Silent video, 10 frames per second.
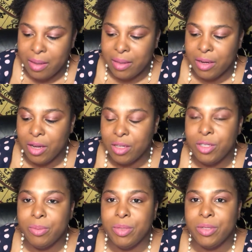Their
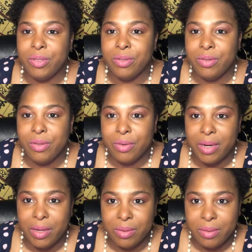contributions
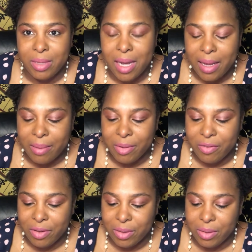throughout time have
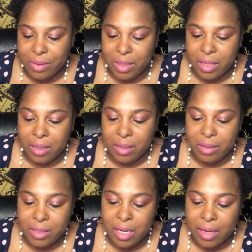included
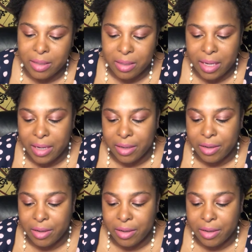childcare,